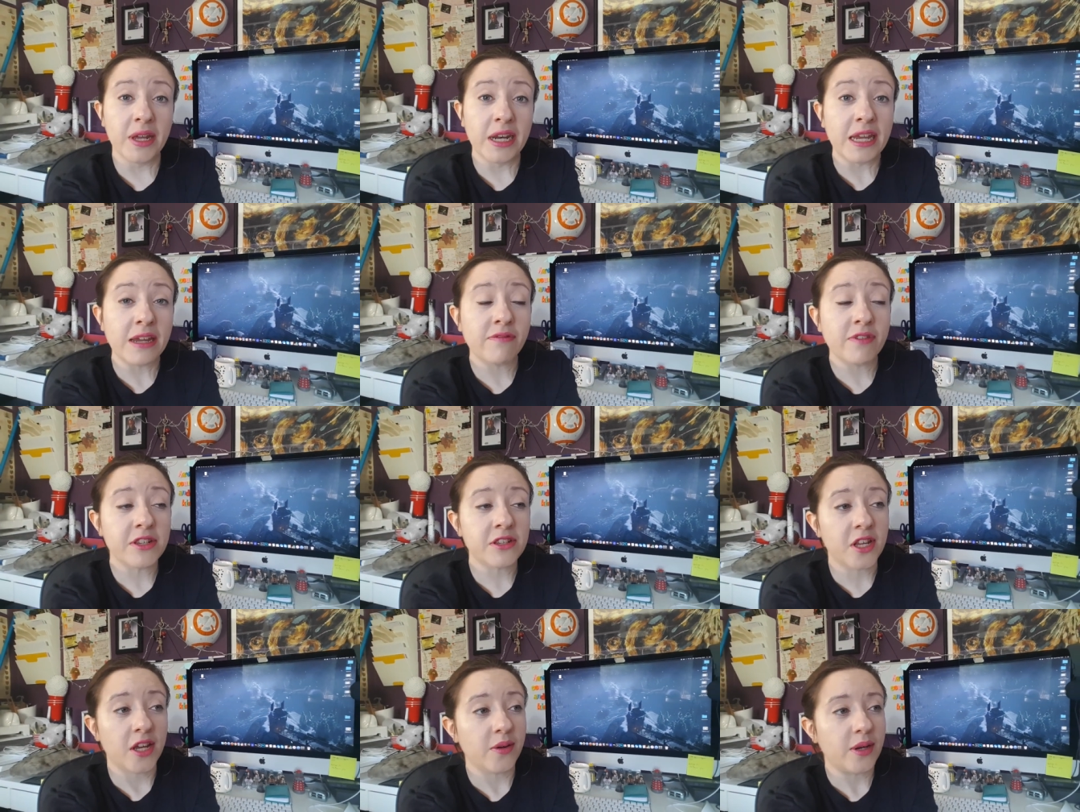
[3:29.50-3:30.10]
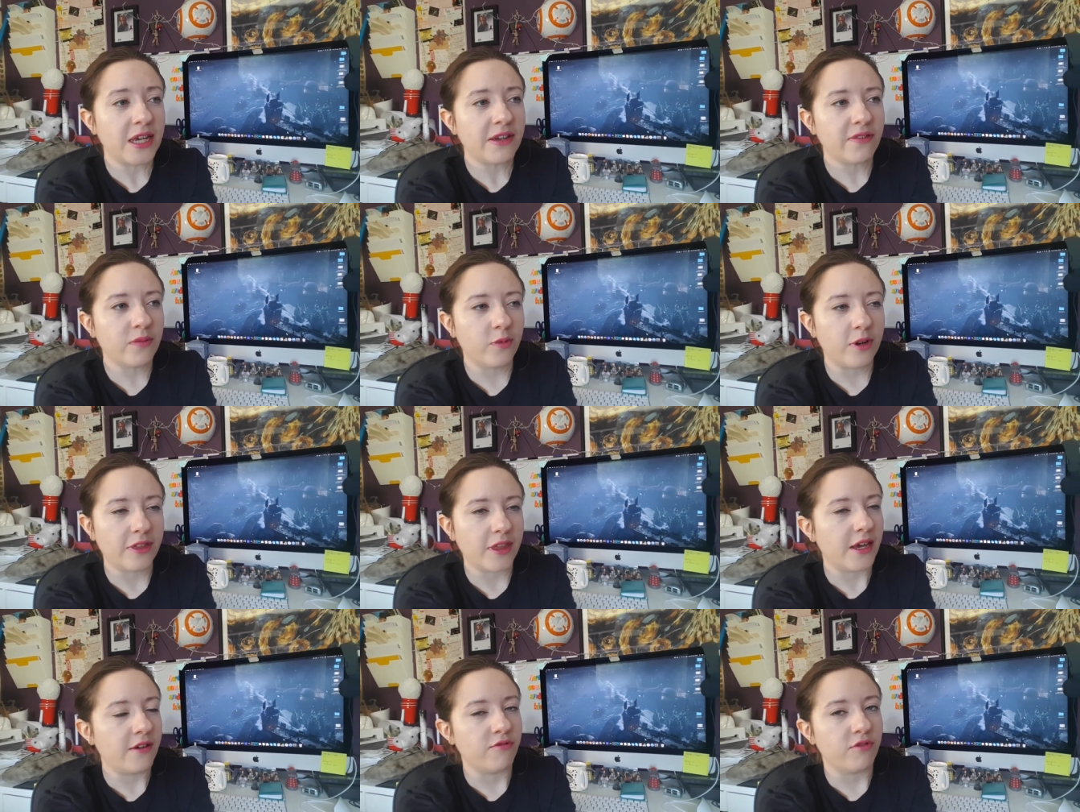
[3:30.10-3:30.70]
But even so, even
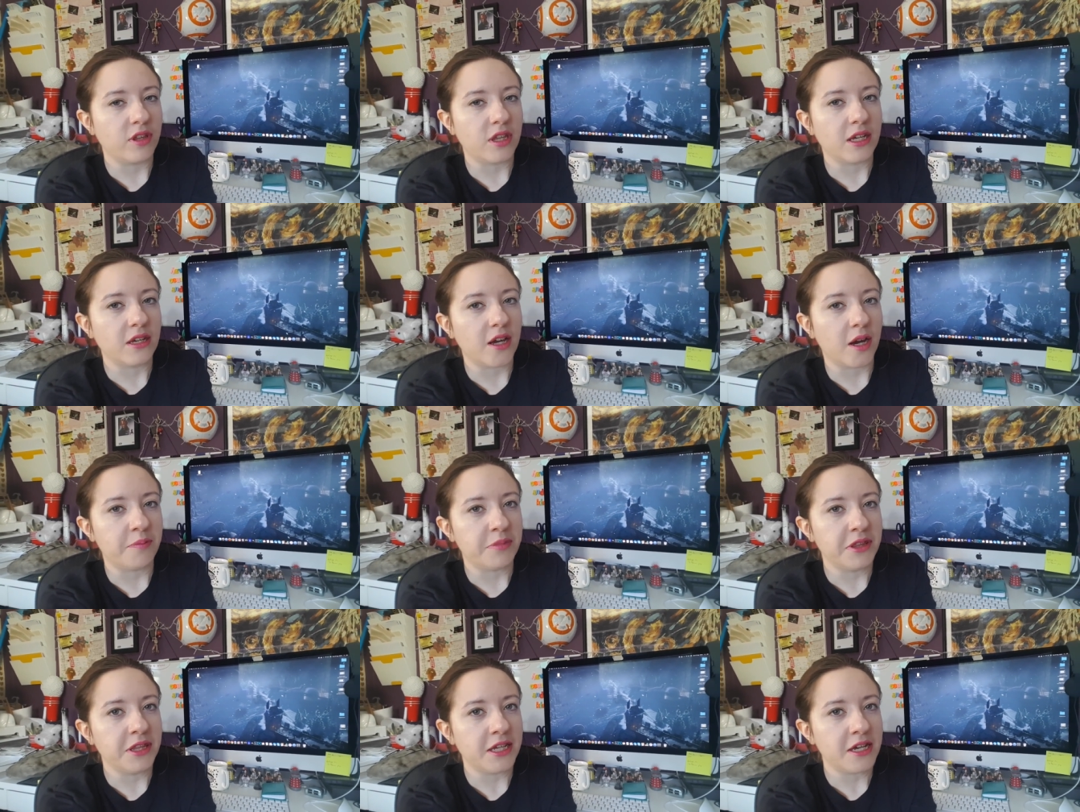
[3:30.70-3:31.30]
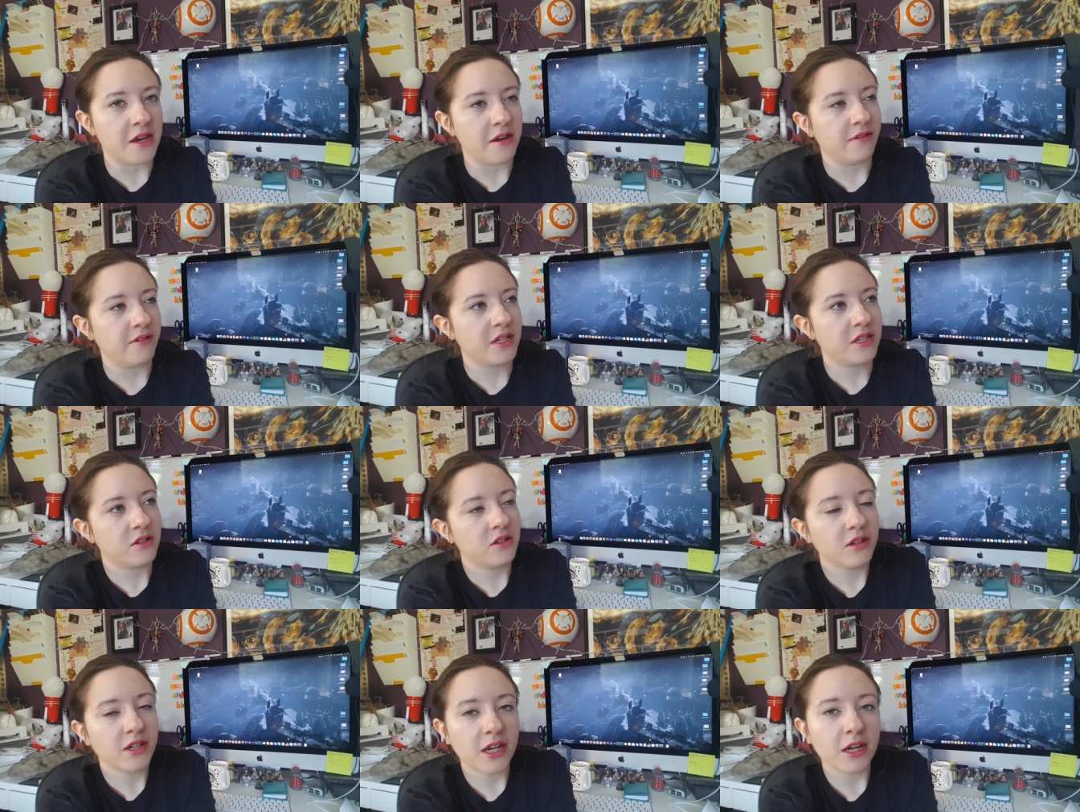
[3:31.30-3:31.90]
with everything up in the air,
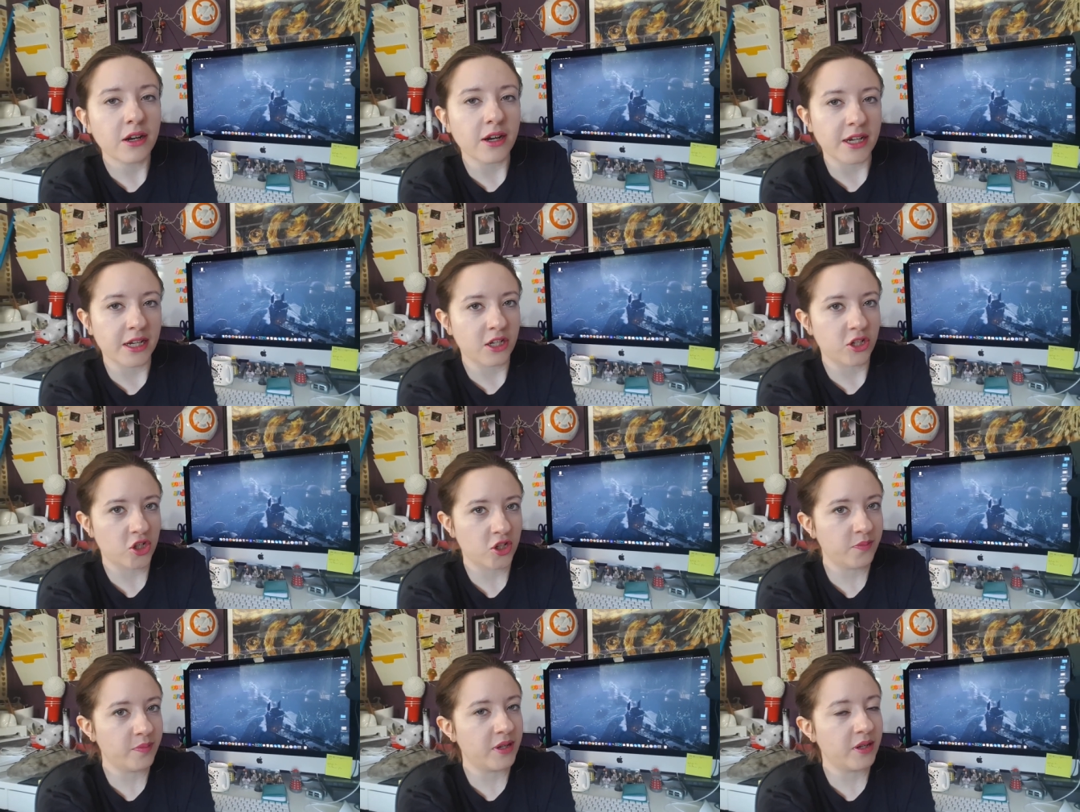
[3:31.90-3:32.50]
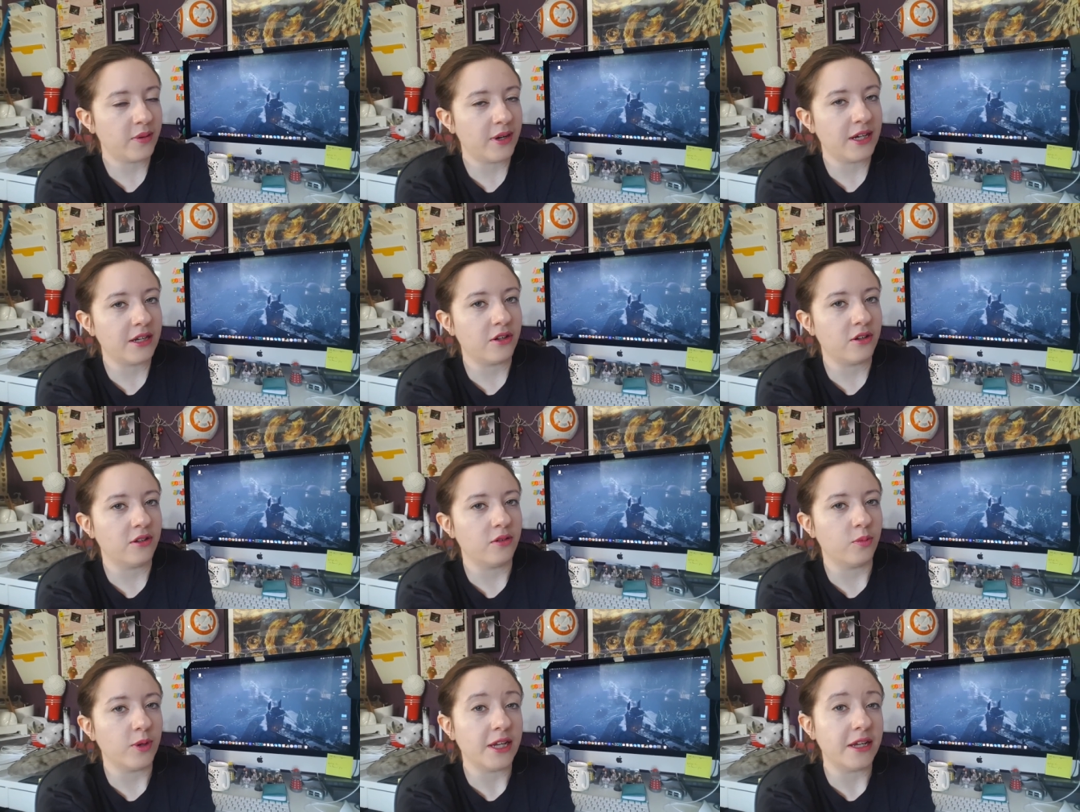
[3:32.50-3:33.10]
it's looking like it should be quite a
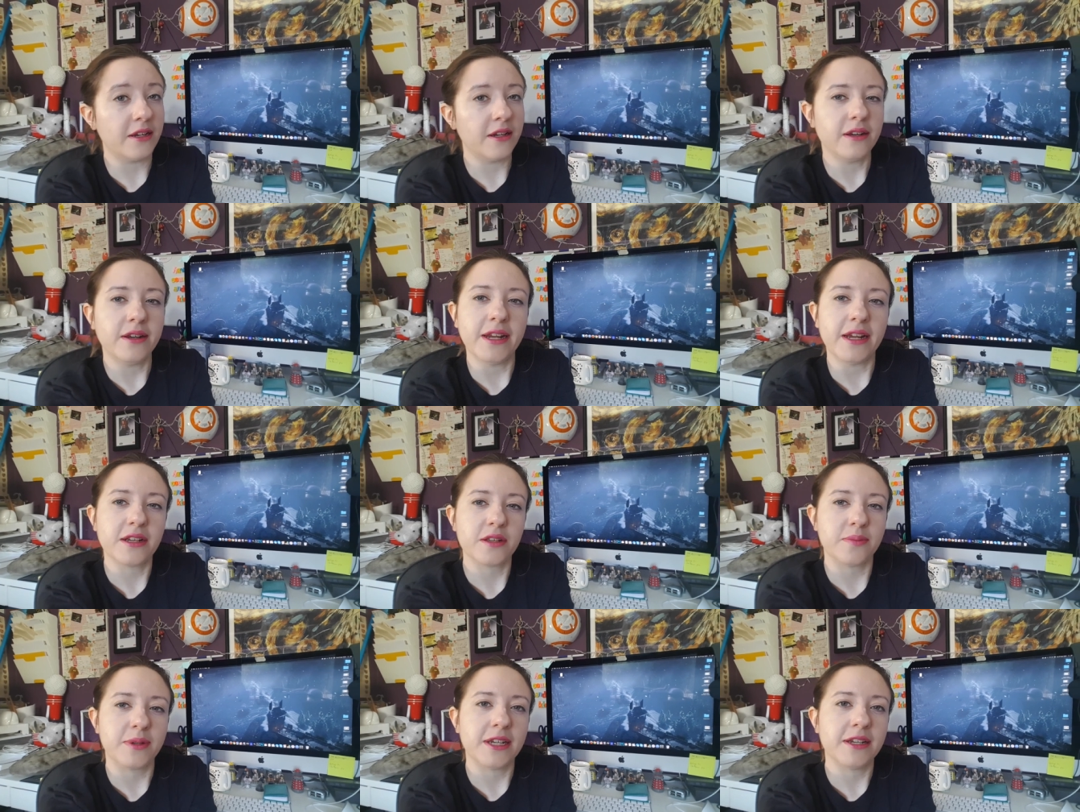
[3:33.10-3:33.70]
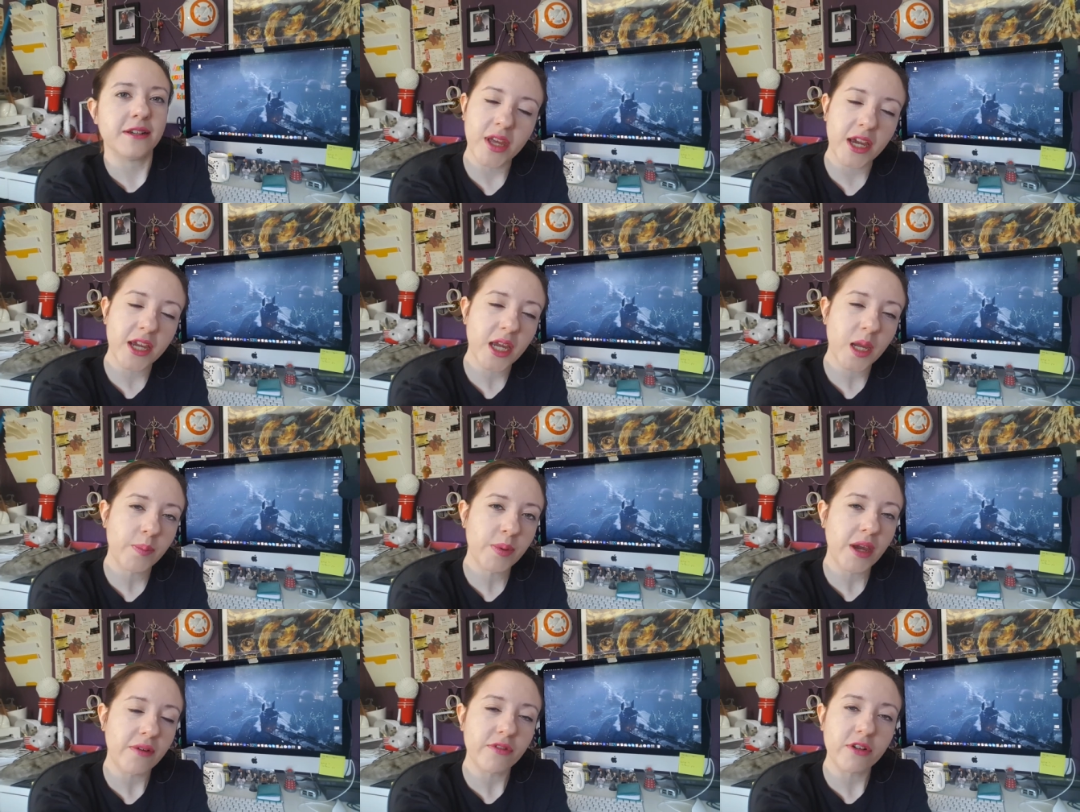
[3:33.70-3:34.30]
good week next week. I
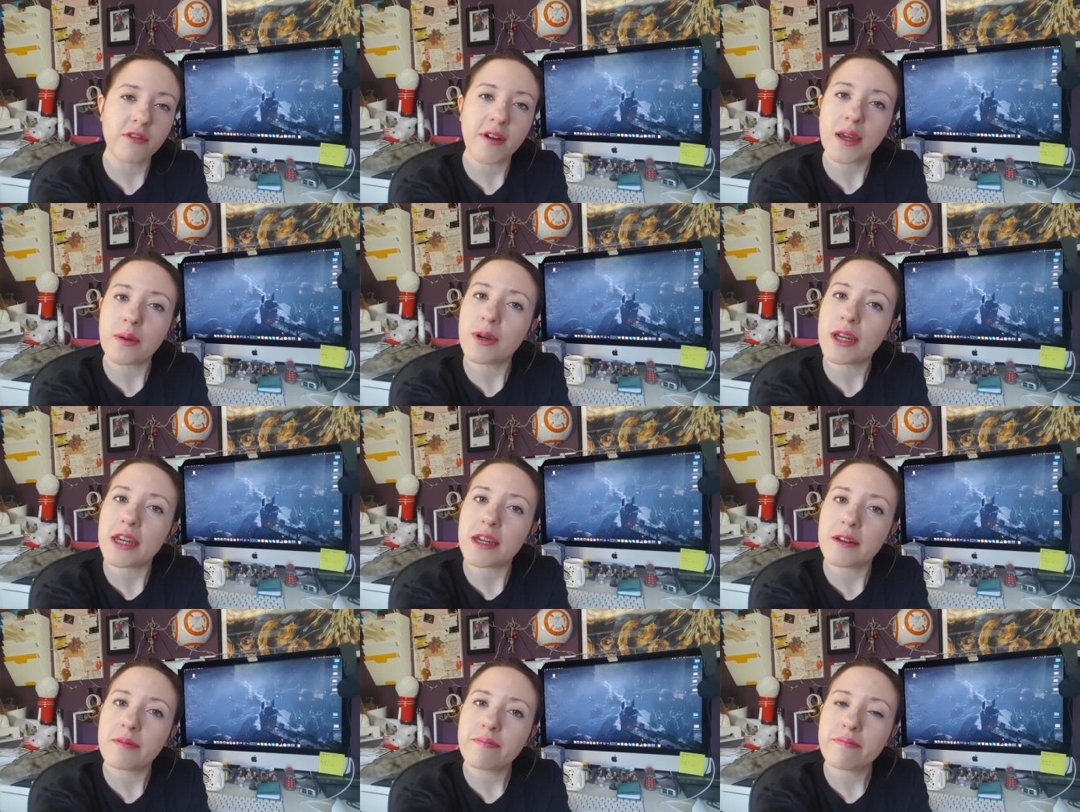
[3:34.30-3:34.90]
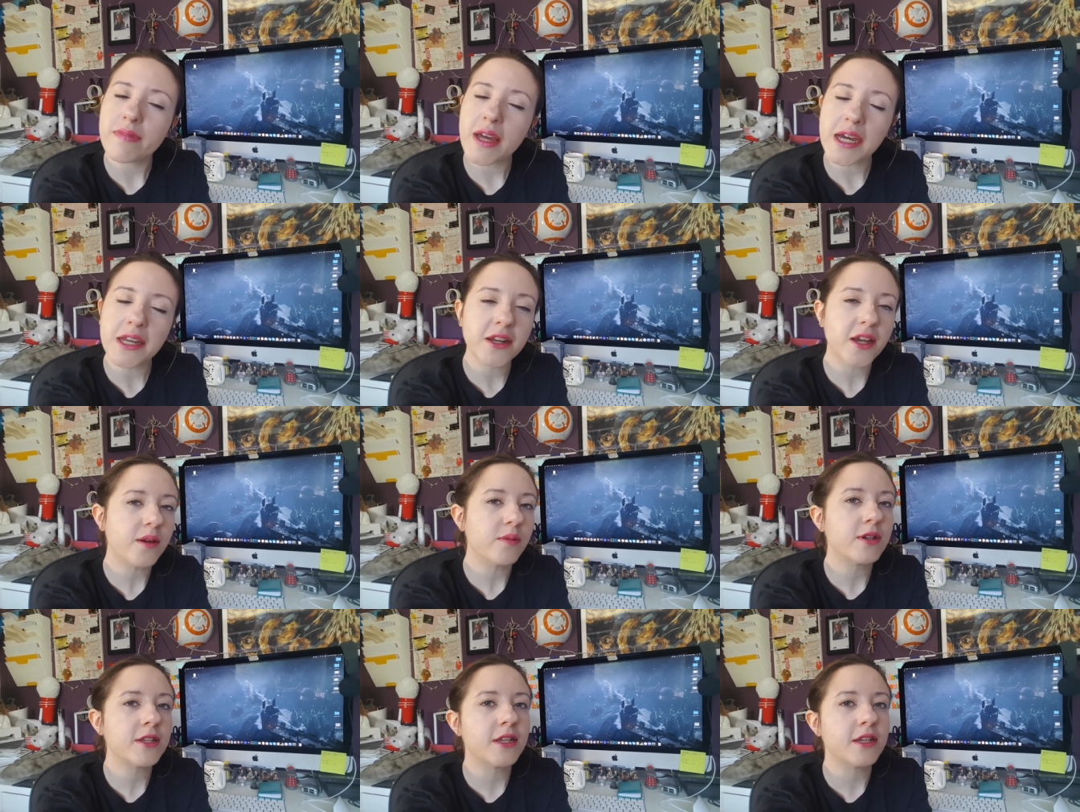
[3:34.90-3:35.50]
hope you have a great week, and
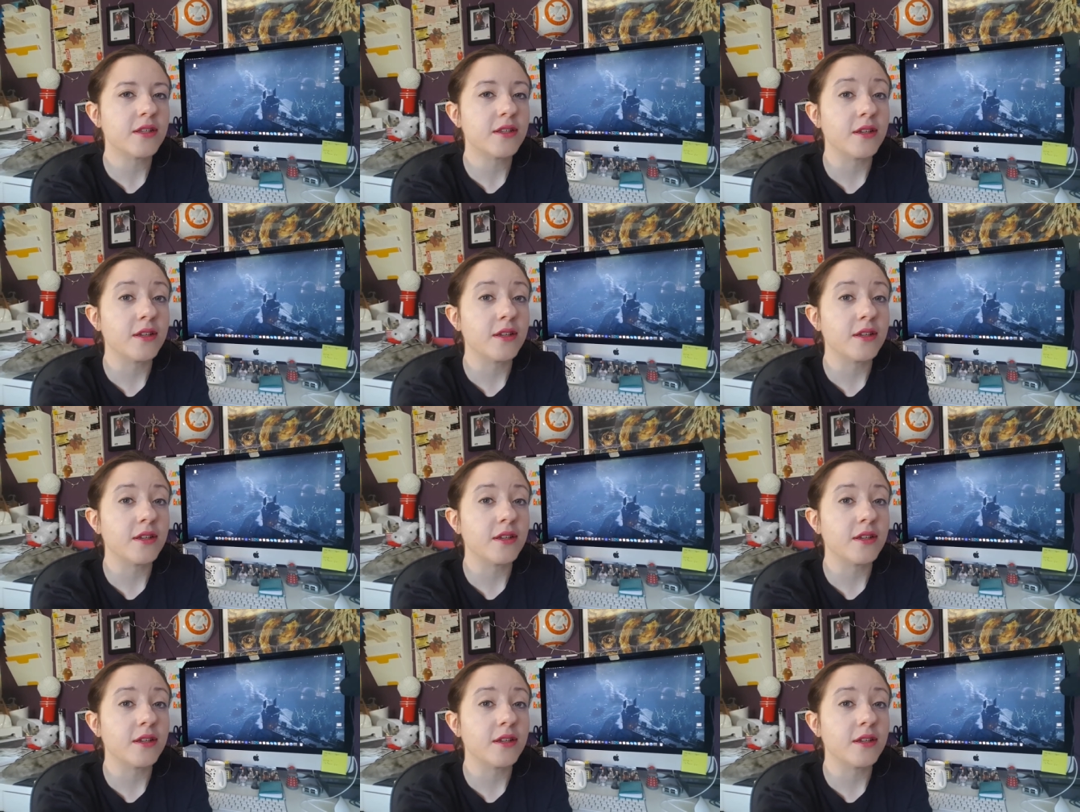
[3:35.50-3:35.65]
I will see you